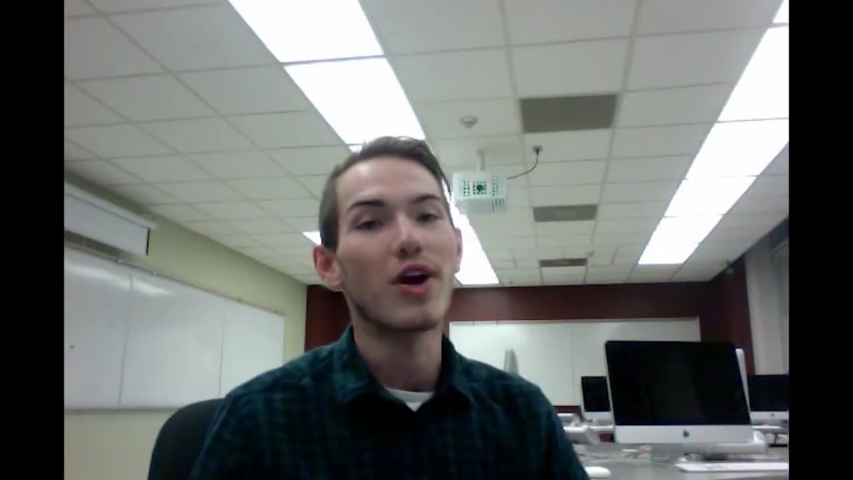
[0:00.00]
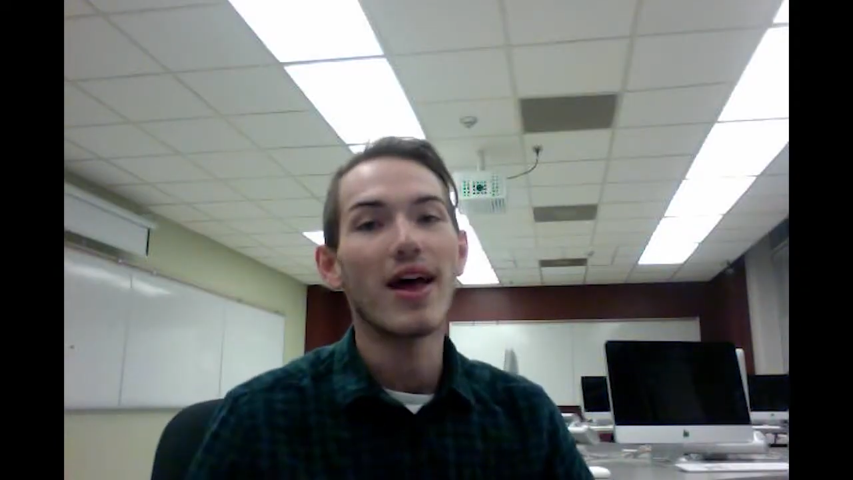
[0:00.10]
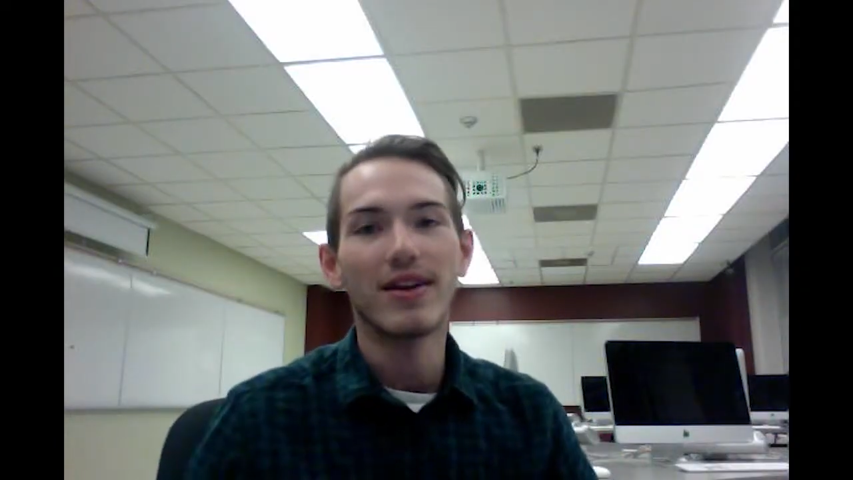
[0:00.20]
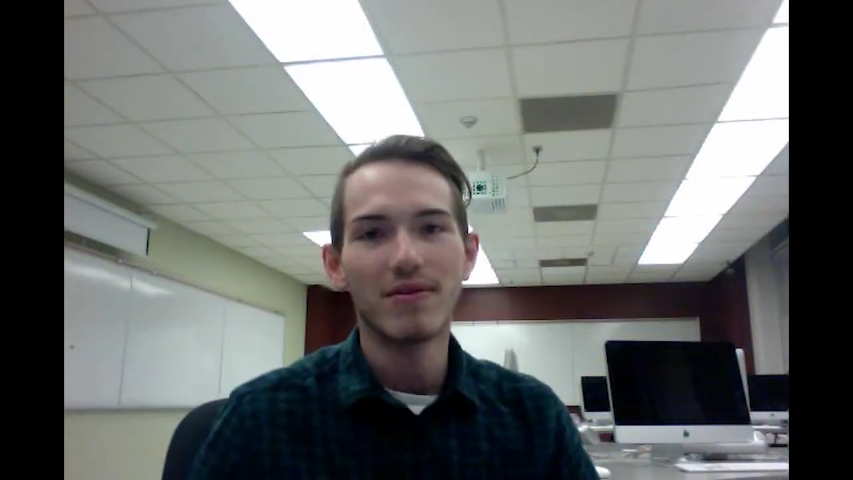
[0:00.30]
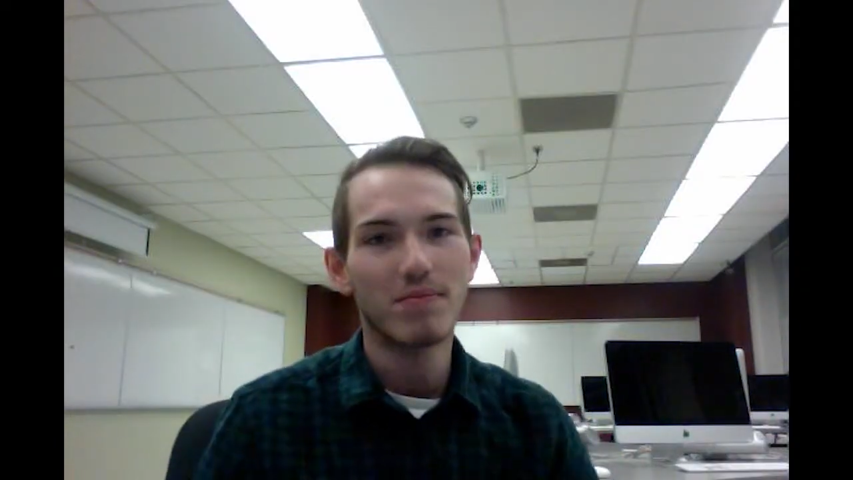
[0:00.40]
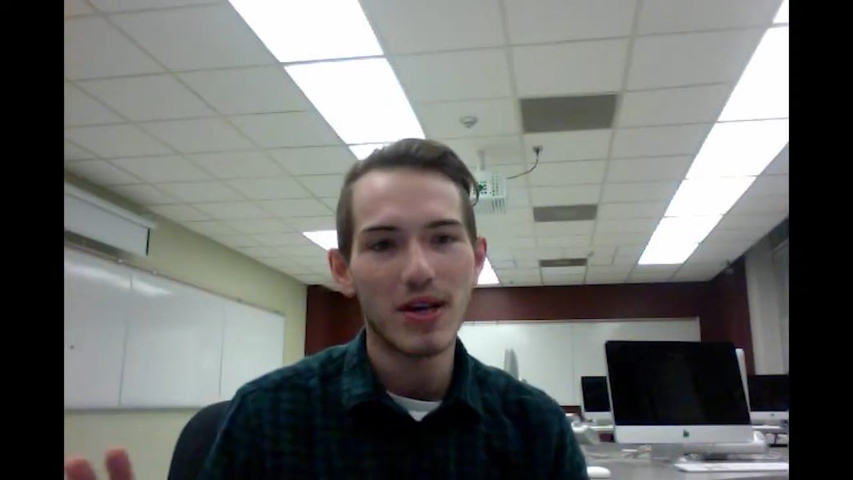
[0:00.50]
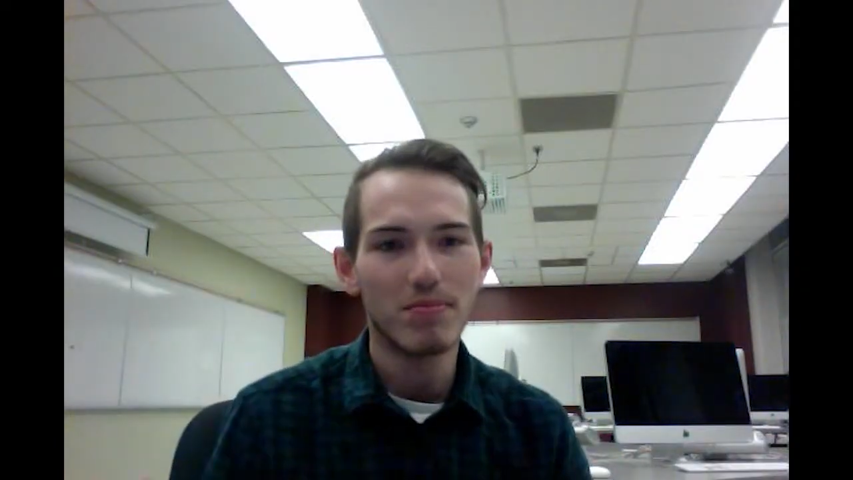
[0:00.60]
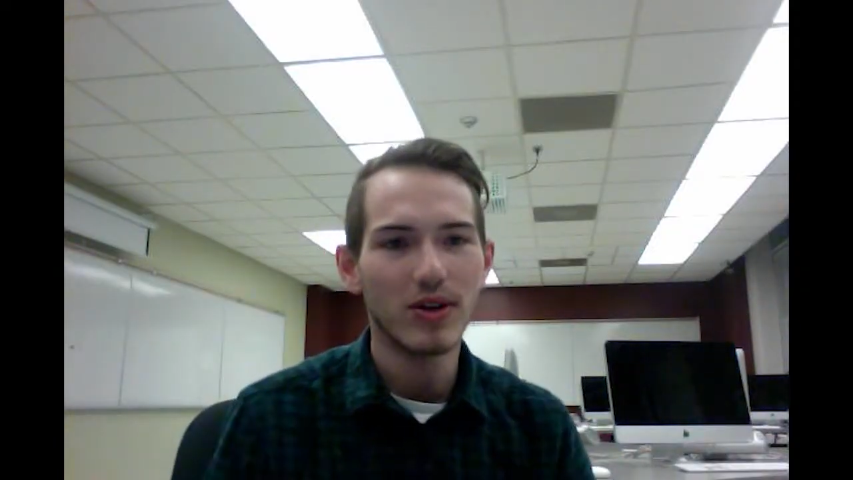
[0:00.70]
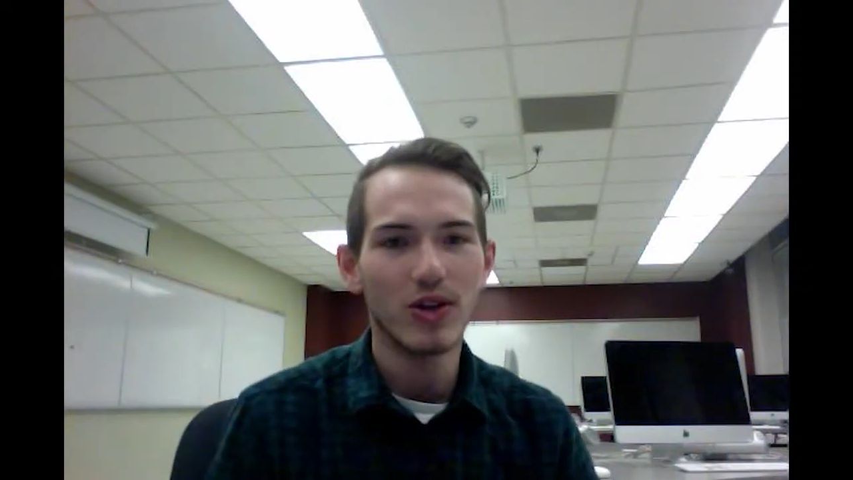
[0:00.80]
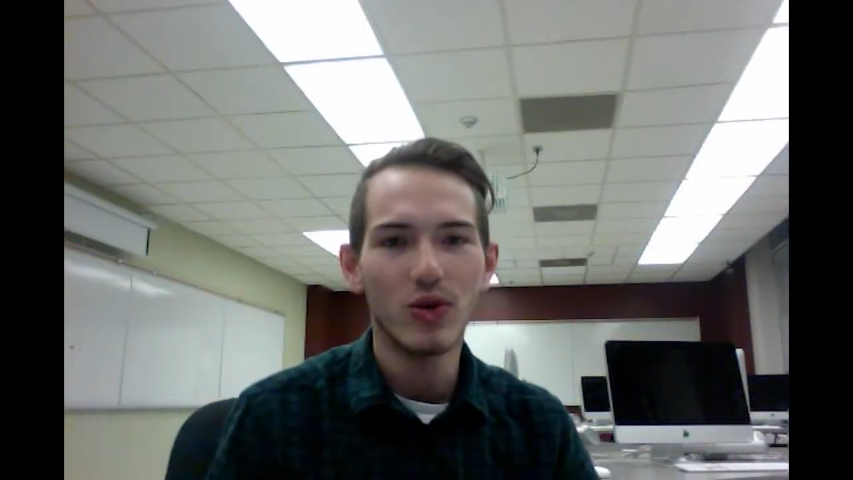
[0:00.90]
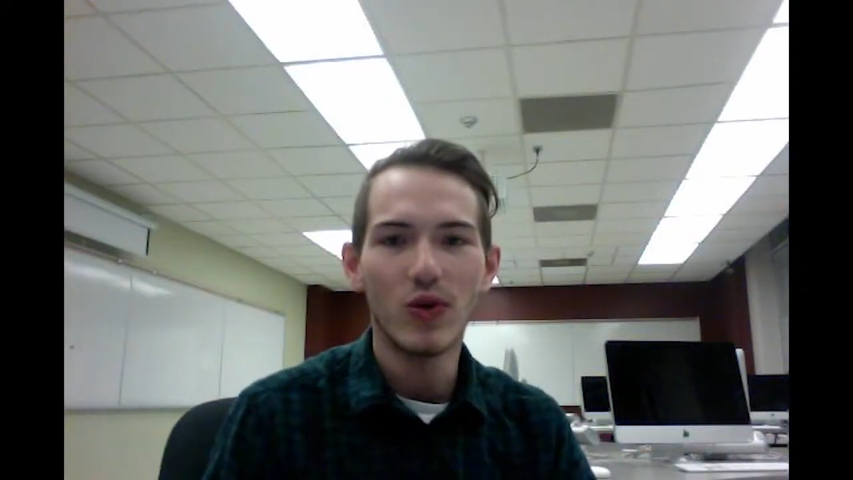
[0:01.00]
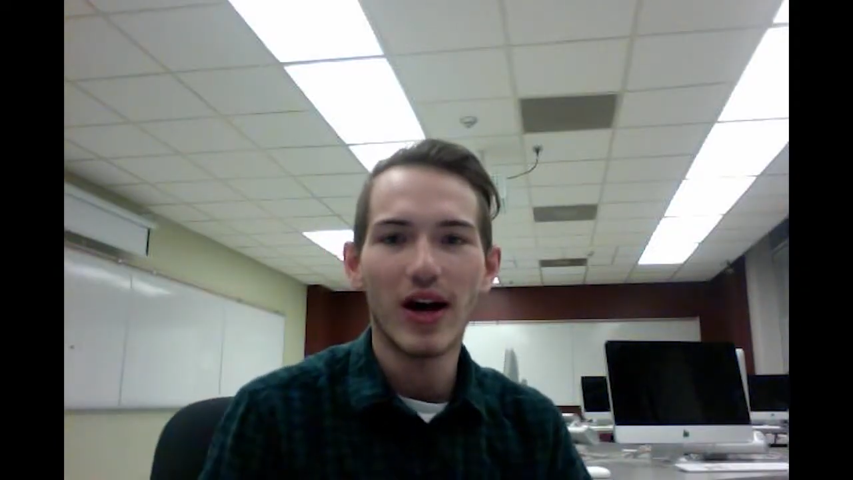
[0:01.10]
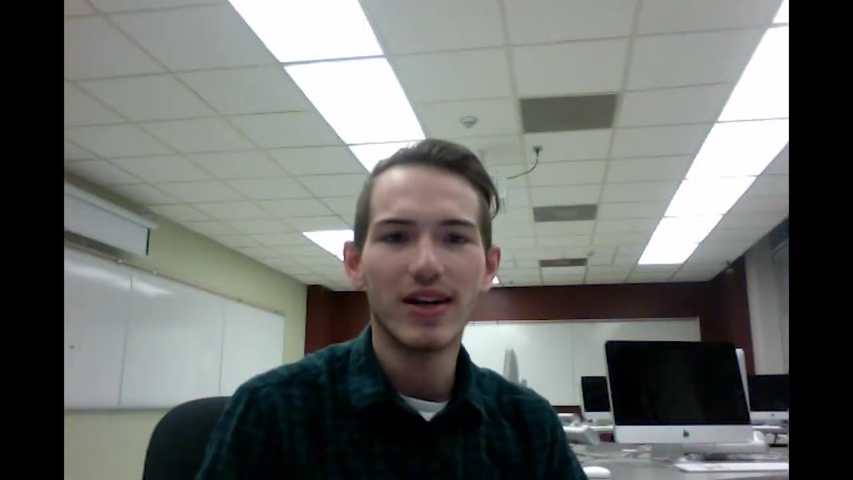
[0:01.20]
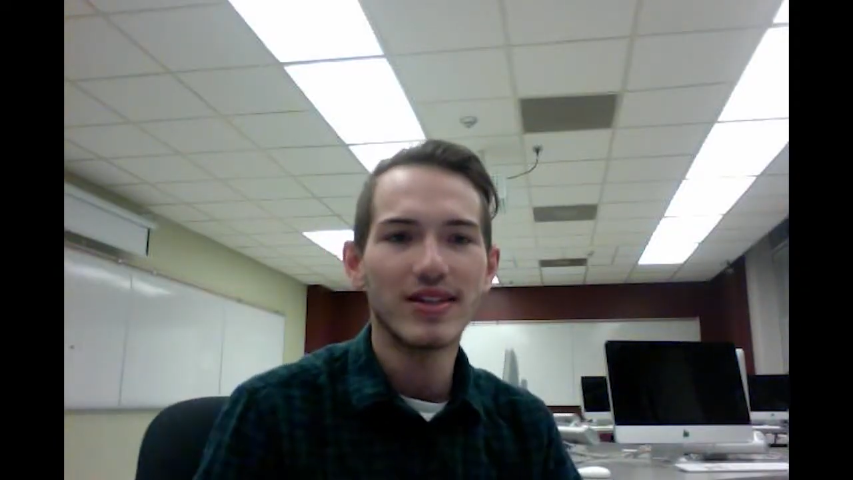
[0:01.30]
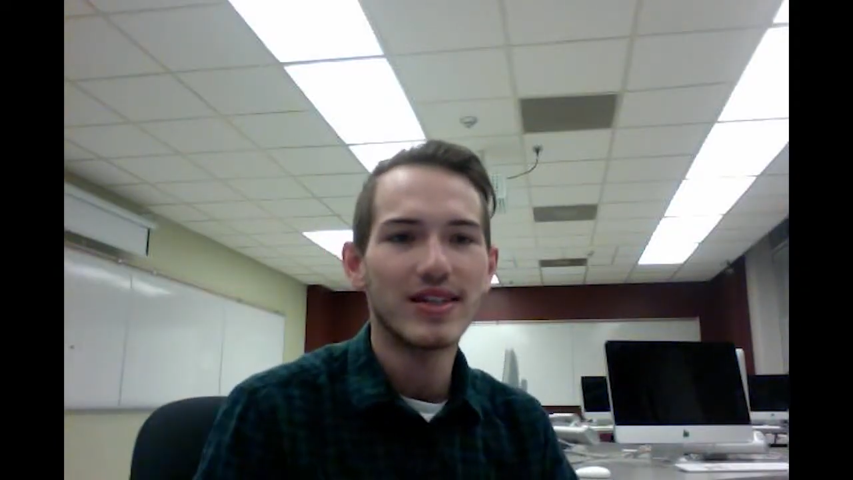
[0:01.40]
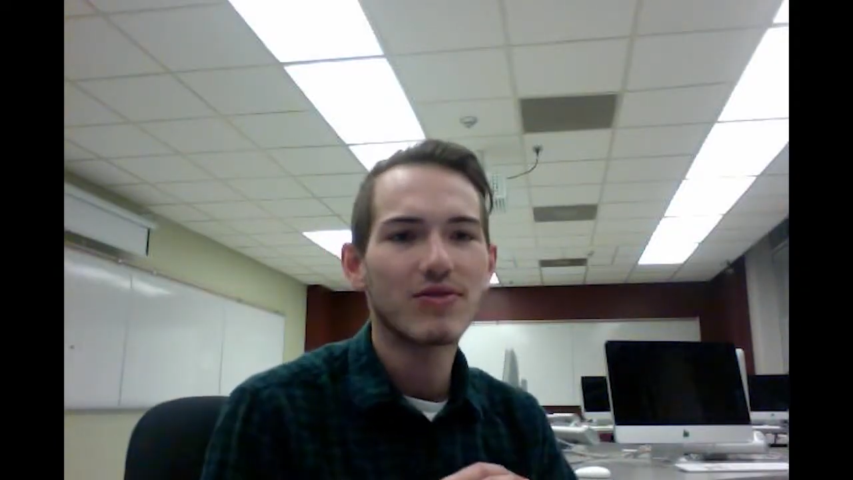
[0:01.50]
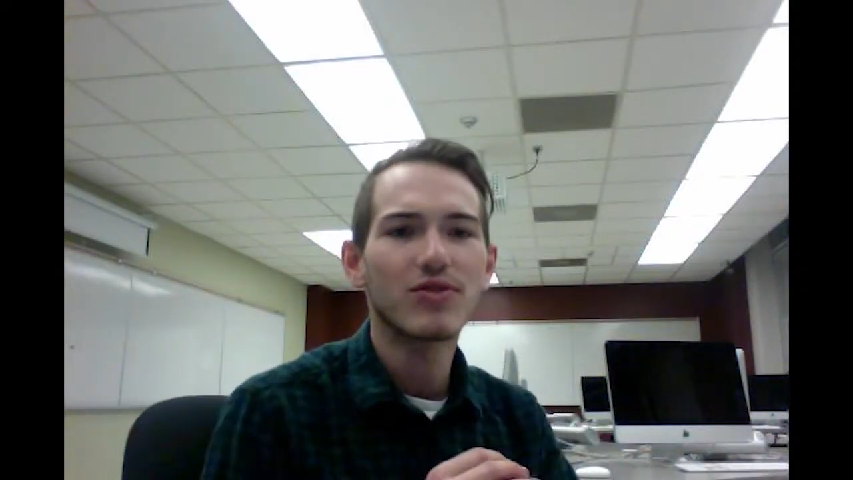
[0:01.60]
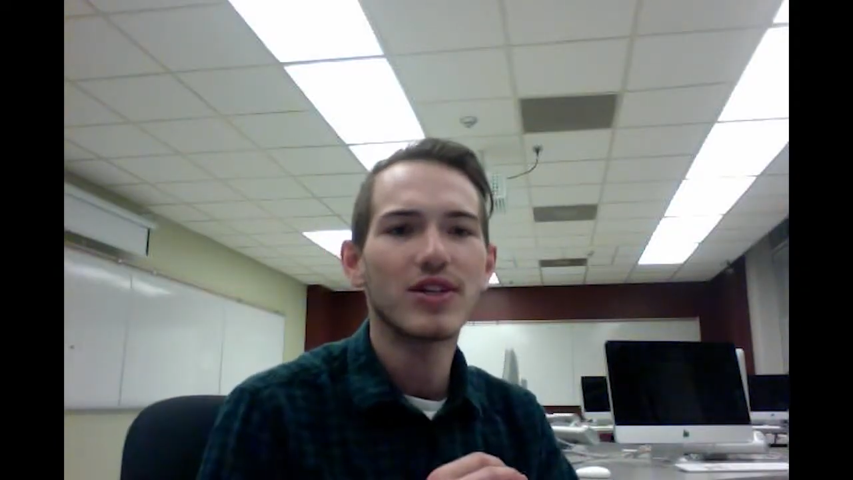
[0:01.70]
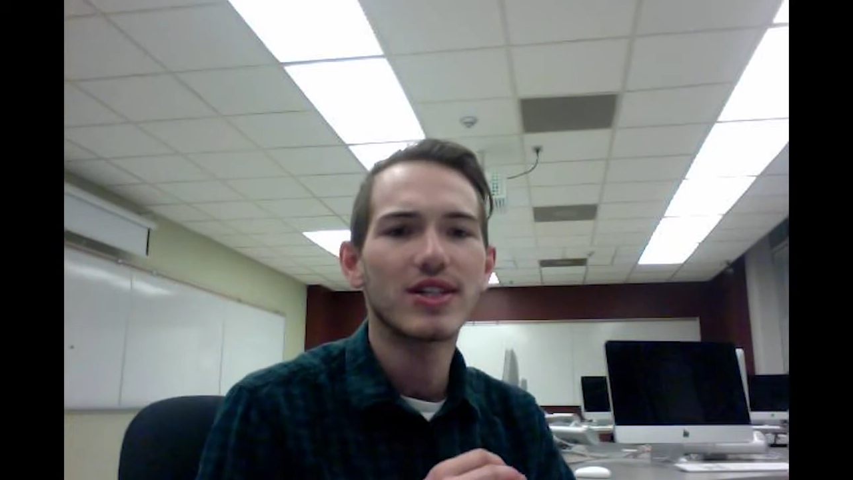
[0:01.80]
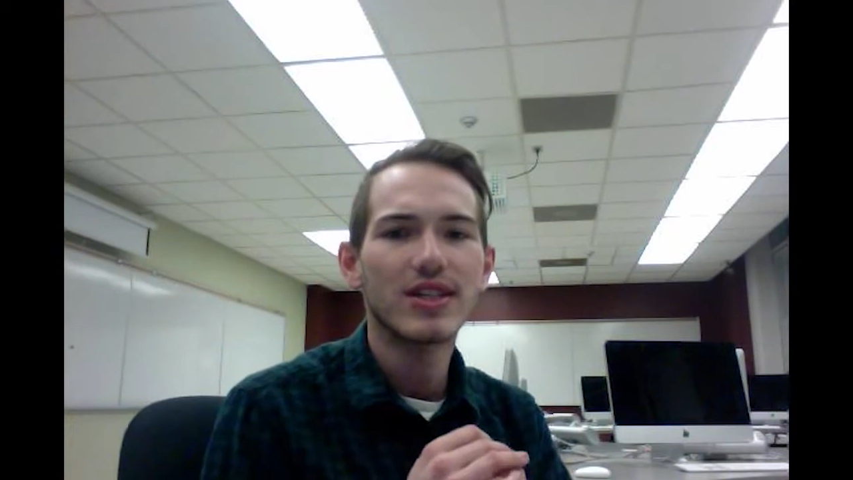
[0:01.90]
random people who had a
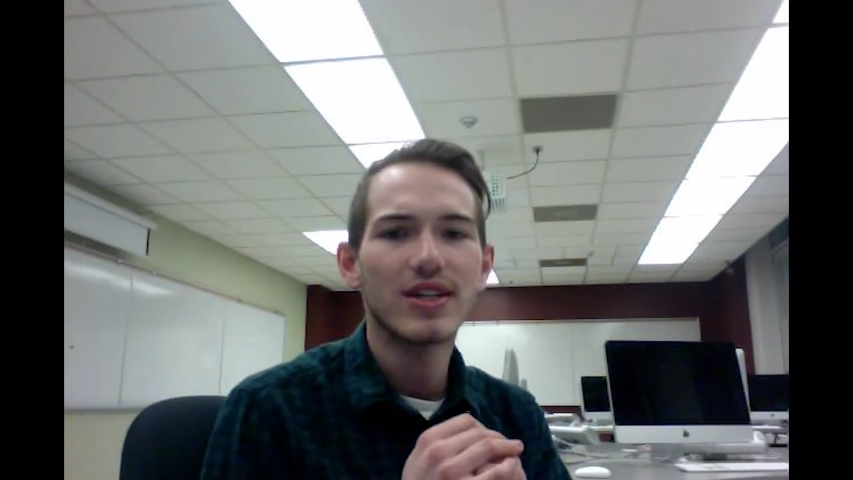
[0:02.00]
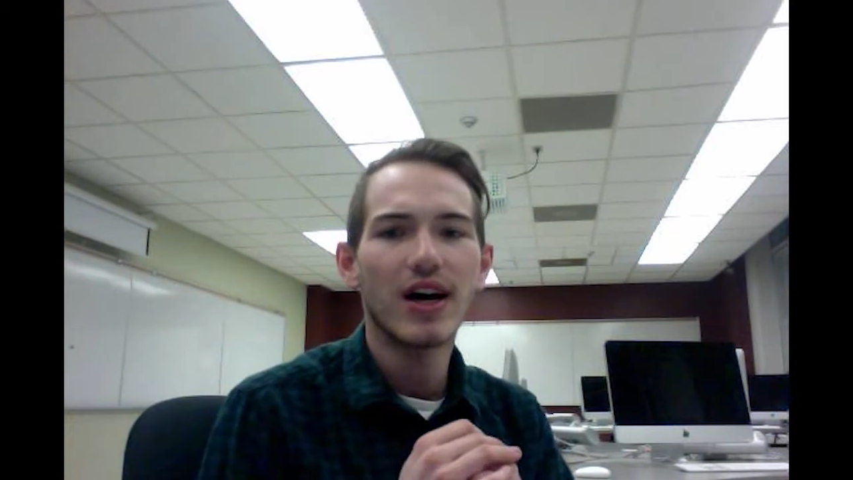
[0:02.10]
different